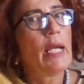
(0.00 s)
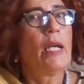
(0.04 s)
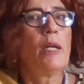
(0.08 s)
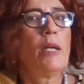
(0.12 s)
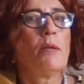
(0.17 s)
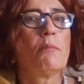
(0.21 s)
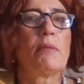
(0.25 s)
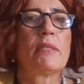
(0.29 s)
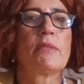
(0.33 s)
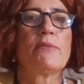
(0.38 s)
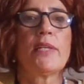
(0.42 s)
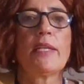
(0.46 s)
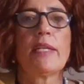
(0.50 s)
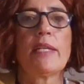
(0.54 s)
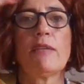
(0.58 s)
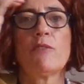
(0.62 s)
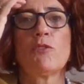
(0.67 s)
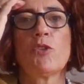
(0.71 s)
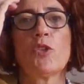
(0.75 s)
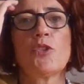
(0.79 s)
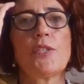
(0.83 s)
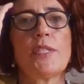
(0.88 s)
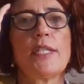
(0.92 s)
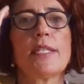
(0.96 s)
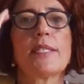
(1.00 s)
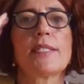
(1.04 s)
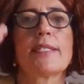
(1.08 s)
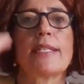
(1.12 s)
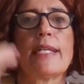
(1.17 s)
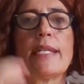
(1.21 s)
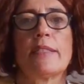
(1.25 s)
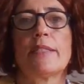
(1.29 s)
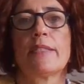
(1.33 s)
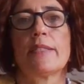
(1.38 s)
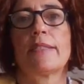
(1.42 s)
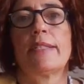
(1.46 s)
But we have not yet
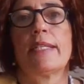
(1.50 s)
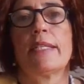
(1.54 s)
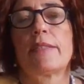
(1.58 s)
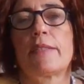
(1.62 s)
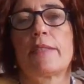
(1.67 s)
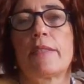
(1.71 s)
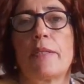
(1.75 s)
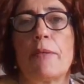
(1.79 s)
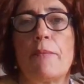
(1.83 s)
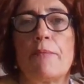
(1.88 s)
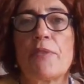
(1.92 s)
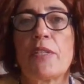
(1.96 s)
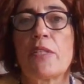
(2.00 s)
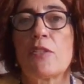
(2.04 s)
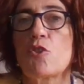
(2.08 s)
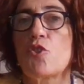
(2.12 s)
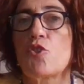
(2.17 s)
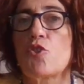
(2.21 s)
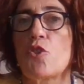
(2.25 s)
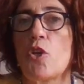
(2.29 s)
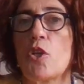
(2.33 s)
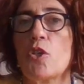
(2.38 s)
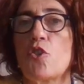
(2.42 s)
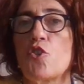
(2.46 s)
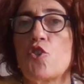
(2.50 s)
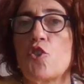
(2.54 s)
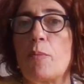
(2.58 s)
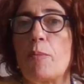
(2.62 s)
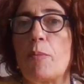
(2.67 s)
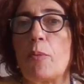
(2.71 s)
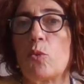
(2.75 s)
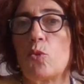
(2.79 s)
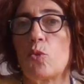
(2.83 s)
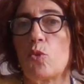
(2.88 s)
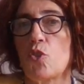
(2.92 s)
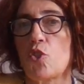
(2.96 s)
said that in astrology,
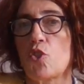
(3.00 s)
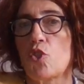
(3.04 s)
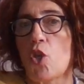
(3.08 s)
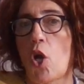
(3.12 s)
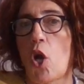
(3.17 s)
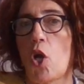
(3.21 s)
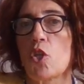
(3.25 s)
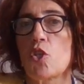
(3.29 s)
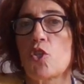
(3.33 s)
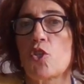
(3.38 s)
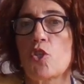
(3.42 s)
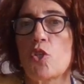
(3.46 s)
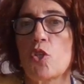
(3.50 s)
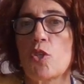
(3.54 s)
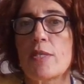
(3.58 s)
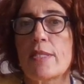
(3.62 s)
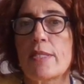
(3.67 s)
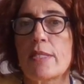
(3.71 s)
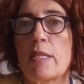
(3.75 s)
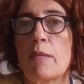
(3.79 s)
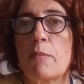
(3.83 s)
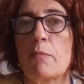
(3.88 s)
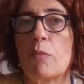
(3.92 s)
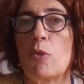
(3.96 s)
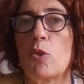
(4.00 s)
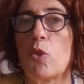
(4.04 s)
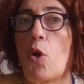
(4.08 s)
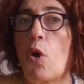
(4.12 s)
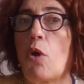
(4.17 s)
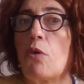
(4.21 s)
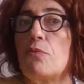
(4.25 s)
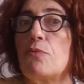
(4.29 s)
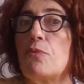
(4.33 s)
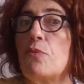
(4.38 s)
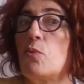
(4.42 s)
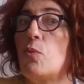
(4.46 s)
Pluto is also a symbol
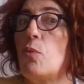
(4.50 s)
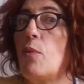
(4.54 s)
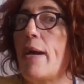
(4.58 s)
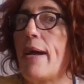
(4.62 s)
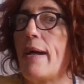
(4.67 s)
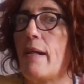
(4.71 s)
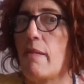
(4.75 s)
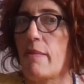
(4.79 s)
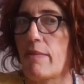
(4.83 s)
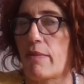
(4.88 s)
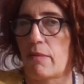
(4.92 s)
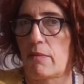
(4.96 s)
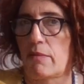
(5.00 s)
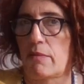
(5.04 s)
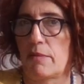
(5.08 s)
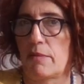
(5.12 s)
of wealth,